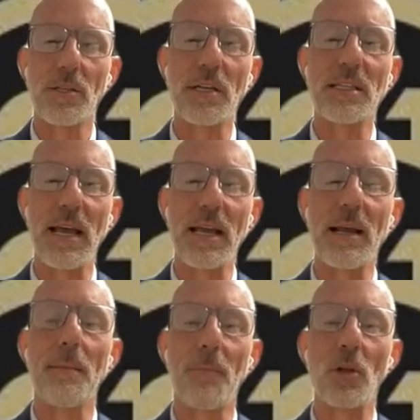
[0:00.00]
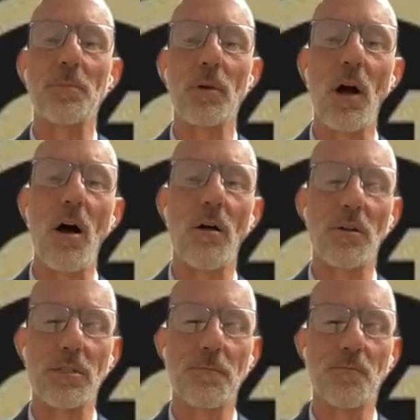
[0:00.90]
It's going to take multiple
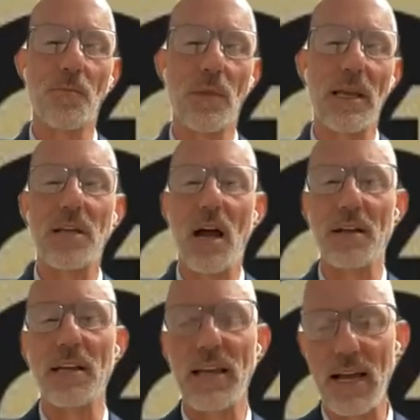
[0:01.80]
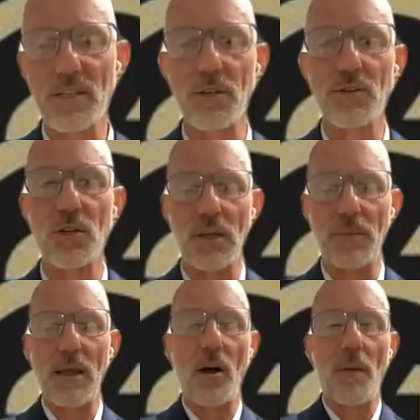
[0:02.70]
calls. And Tanya, yes, you
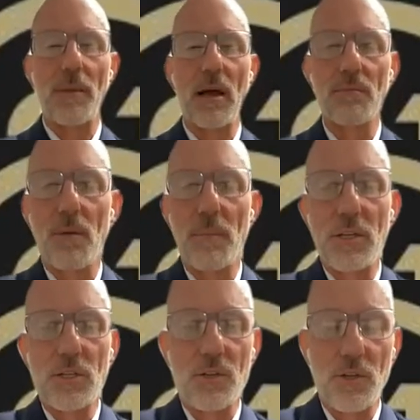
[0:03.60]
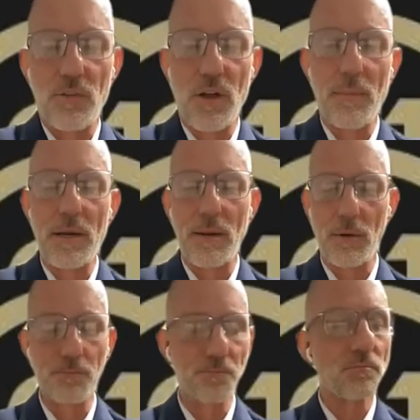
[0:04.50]
certainly may call me. I'll, I'll make certain that you've got my
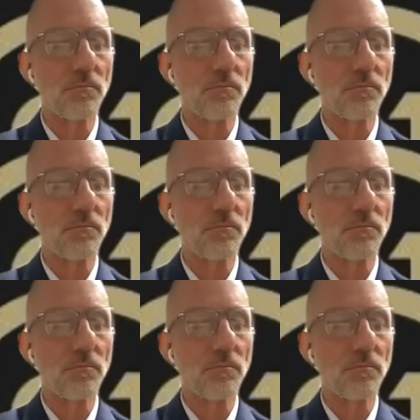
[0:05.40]
number.